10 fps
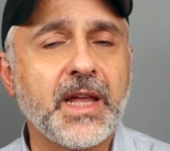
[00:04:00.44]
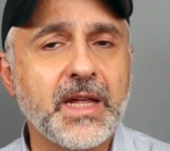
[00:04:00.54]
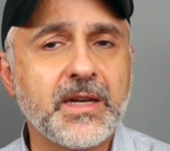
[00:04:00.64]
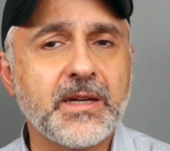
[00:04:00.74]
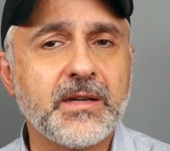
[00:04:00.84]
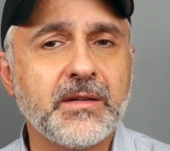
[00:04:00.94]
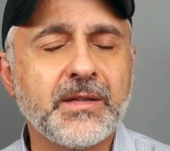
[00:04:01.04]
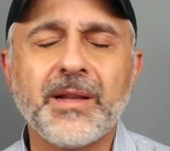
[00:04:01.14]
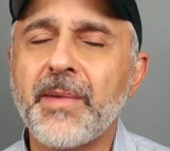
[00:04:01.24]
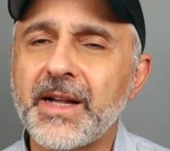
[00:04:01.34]
in,
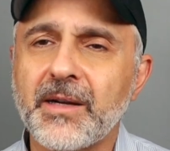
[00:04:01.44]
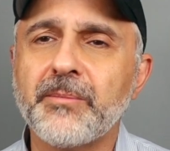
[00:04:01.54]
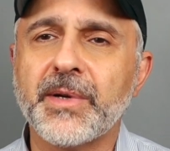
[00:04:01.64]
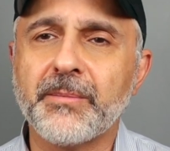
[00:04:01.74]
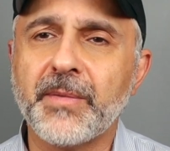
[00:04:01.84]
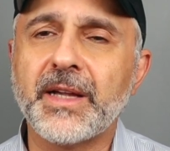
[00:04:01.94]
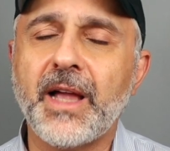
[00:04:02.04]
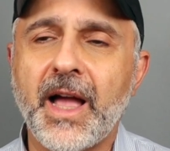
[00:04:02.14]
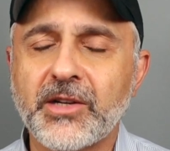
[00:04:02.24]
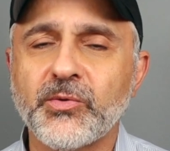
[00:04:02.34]
not a backup, but my
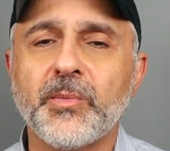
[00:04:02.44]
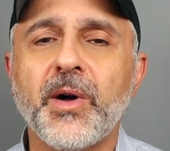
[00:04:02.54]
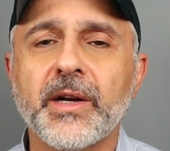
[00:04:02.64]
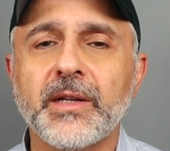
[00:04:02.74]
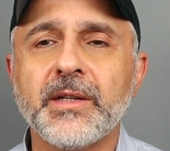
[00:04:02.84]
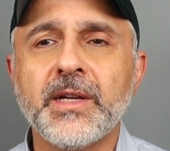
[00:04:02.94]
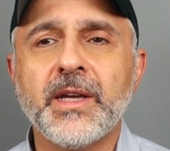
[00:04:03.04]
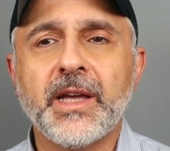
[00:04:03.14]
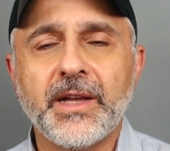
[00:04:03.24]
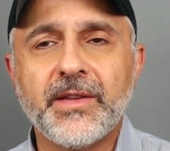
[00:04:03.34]
actual bottle,
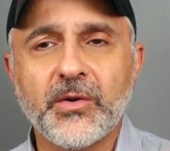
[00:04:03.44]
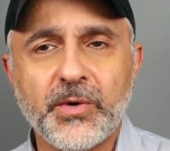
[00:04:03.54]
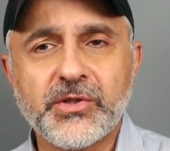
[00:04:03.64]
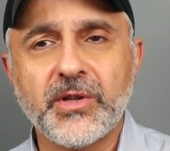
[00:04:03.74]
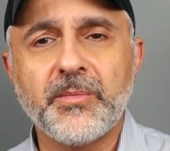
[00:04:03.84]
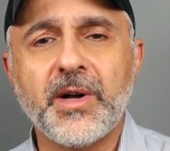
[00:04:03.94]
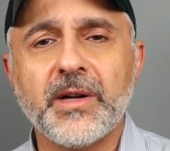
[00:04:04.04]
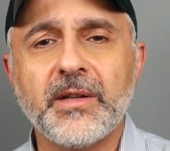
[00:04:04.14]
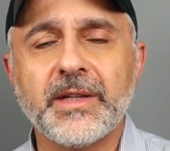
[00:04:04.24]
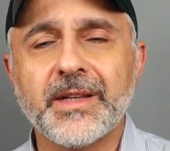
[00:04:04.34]
in the original
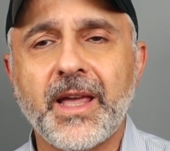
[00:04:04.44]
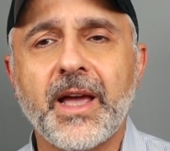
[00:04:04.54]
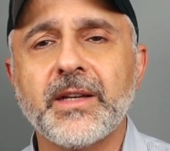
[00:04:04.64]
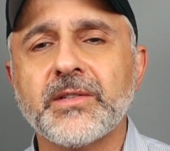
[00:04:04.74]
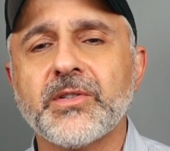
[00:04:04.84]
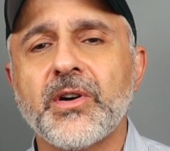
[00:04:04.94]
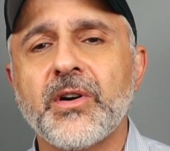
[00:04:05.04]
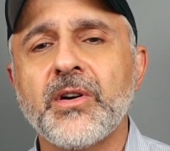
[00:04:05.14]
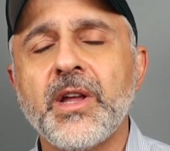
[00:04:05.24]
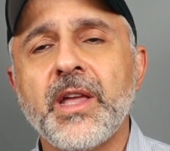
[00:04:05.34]
bottle, in the
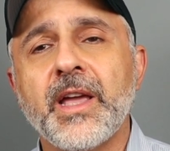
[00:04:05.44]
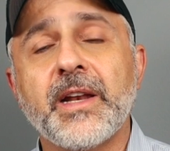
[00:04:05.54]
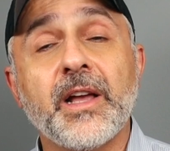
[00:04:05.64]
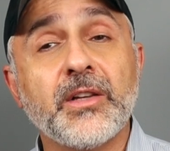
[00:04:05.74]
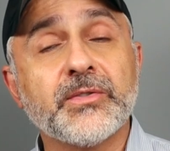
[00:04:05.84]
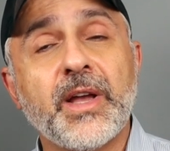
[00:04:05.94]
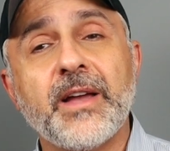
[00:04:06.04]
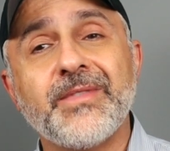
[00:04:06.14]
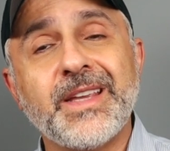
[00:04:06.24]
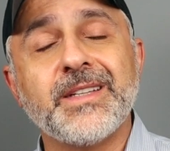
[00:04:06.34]
canister, and I also
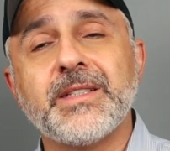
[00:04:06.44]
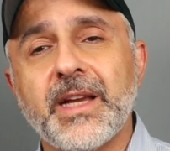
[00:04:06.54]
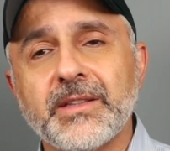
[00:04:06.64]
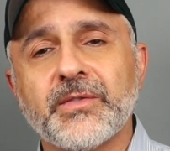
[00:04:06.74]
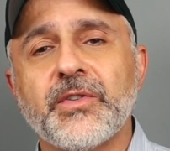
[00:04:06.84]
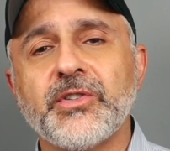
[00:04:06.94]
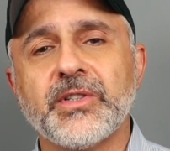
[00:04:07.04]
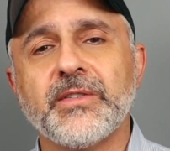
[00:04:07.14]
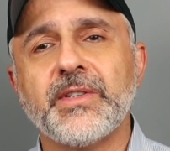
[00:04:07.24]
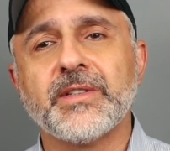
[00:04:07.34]
have the intense
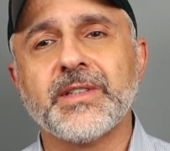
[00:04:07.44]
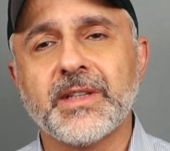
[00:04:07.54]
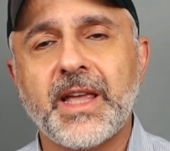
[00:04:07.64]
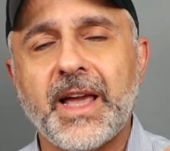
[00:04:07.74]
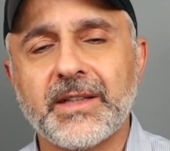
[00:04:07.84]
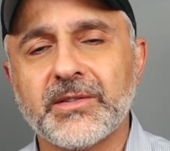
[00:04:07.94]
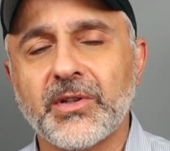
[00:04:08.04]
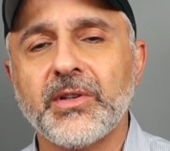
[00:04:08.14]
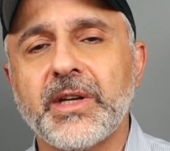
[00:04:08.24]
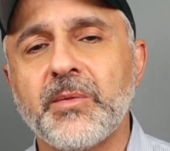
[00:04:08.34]
version of this in the
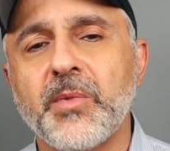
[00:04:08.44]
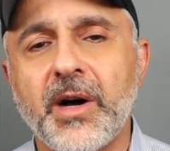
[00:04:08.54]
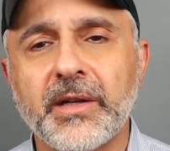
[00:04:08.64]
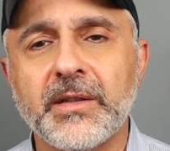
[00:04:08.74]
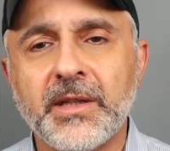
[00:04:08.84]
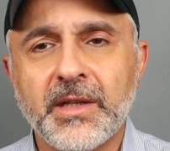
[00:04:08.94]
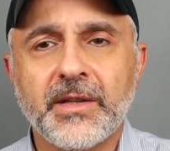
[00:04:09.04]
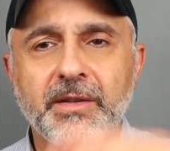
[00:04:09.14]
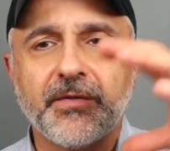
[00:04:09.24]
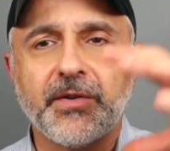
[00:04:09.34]
canister looking bottle,
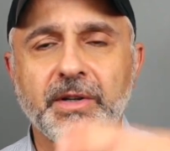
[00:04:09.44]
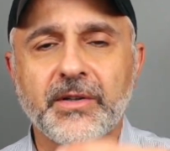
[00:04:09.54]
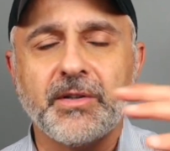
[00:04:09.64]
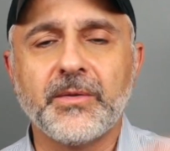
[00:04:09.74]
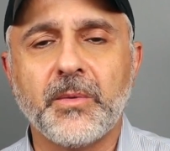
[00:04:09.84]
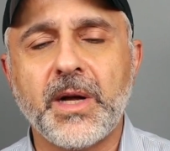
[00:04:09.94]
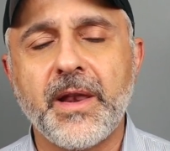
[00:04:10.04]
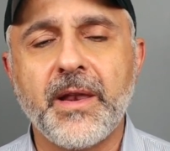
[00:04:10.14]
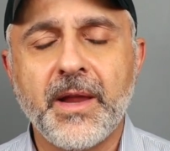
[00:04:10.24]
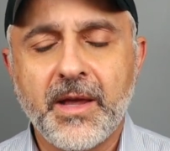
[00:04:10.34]
the vertical one.